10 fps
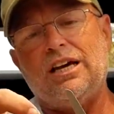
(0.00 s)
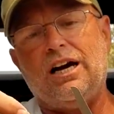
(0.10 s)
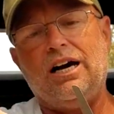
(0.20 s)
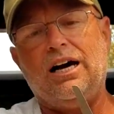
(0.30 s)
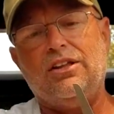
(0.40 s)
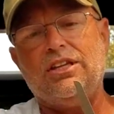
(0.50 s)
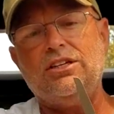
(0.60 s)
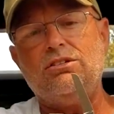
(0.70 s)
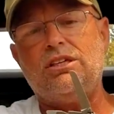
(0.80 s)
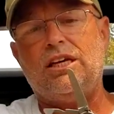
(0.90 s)
then
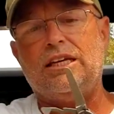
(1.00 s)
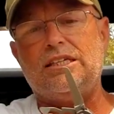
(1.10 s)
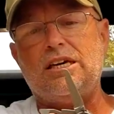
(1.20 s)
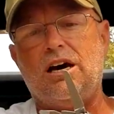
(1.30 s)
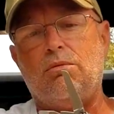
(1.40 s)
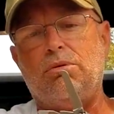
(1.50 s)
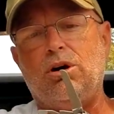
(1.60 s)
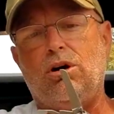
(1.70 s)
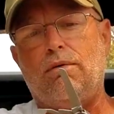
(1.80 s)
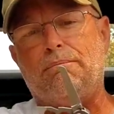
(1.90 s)
you get a
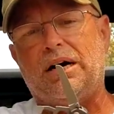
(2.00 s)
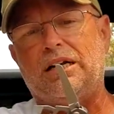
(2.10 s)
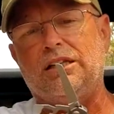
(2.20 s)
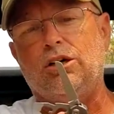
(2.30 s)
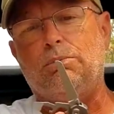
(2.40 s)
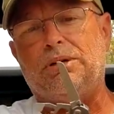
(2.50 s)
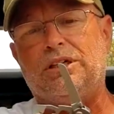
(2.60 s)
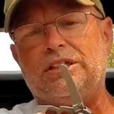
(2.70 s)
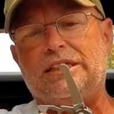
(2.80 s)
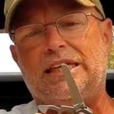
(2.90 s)
combo bottle
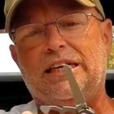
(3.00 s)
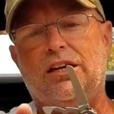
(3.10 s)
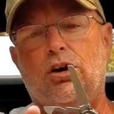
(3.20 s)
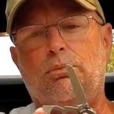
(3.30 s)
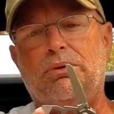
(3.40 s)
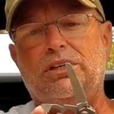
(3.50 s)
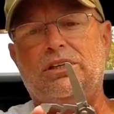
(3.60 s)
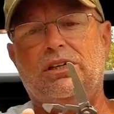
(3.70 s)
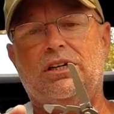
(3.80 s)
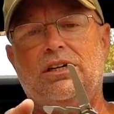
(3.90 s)
opener, can
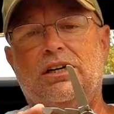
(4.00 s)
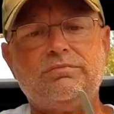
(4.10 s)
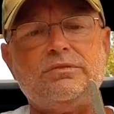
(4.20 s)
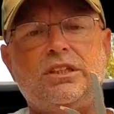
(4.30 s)
opener.